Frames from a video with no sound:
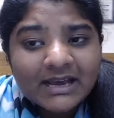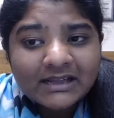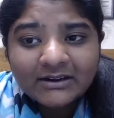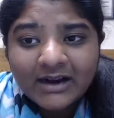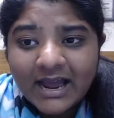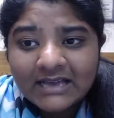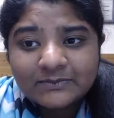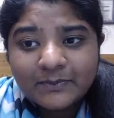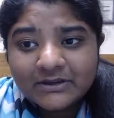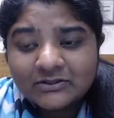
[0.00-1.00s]
other
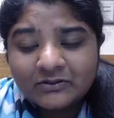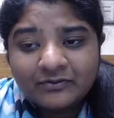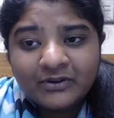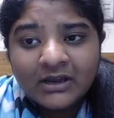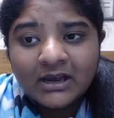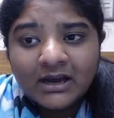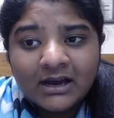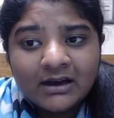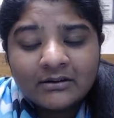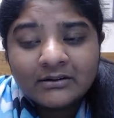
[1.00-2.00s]
aspects of
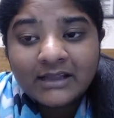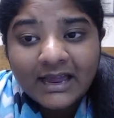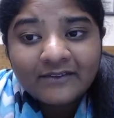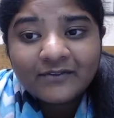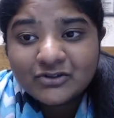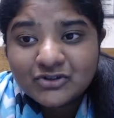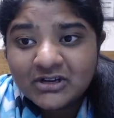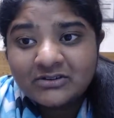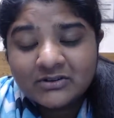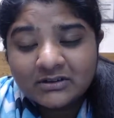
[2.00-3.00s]
life in
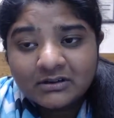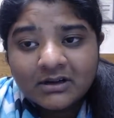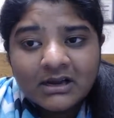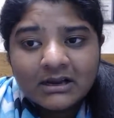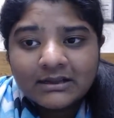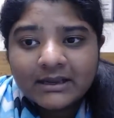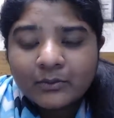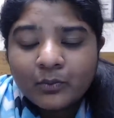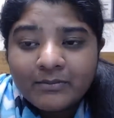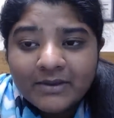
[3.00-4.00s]
general. Like,
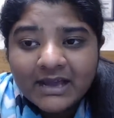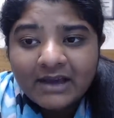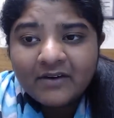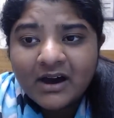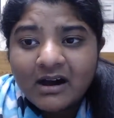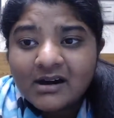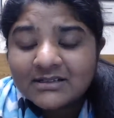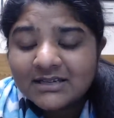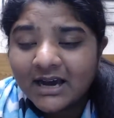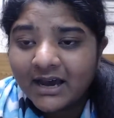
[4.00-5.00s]
women have a hard
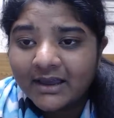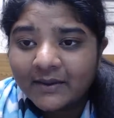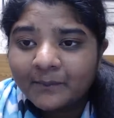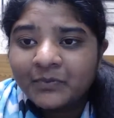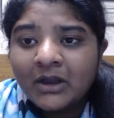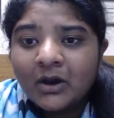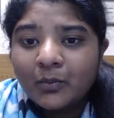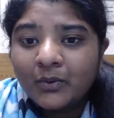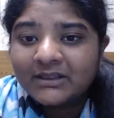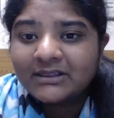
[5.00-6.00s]
time
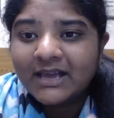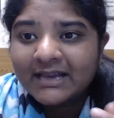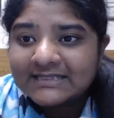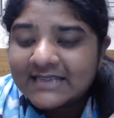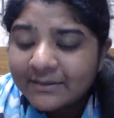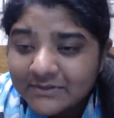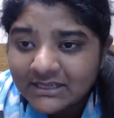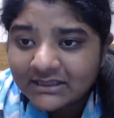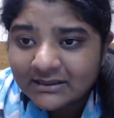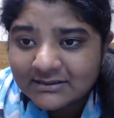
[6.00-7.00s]
with
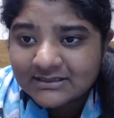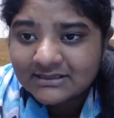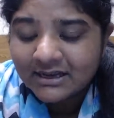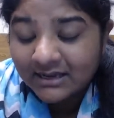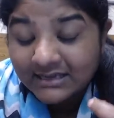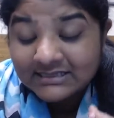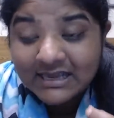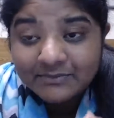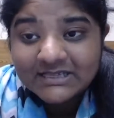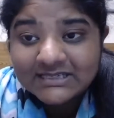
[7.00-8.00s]
accepting
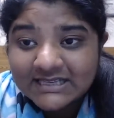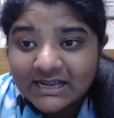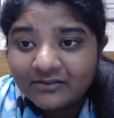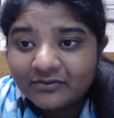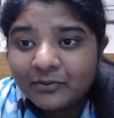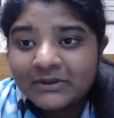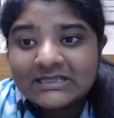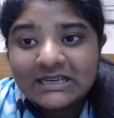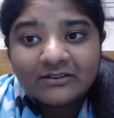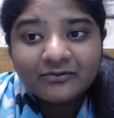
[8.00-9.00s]
self, with
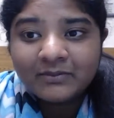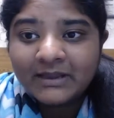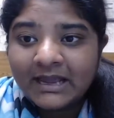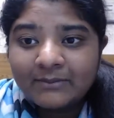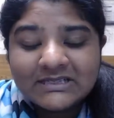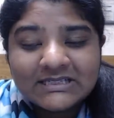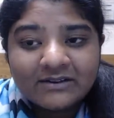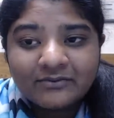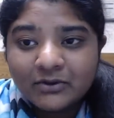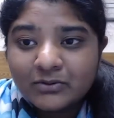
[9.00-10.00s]
self-blame and
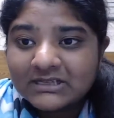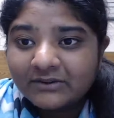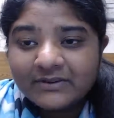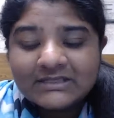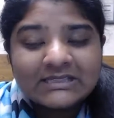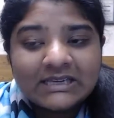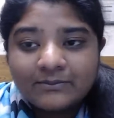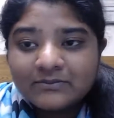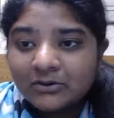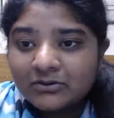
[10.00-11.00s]
low
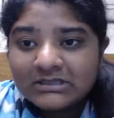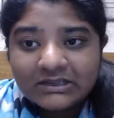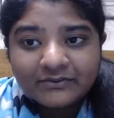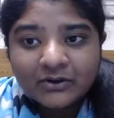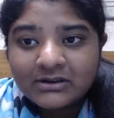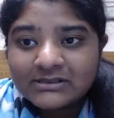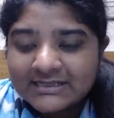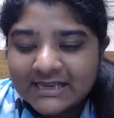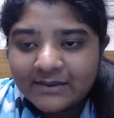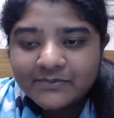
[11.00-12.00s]
self-esteem, low
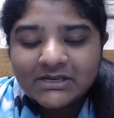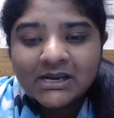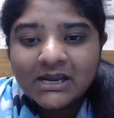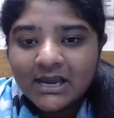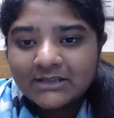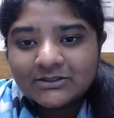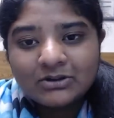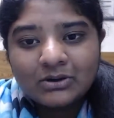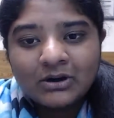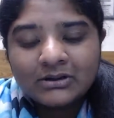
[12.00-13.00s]
self-concept, and
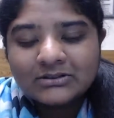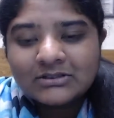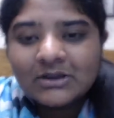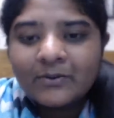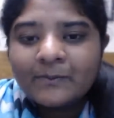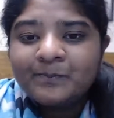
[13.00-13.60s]
so on. So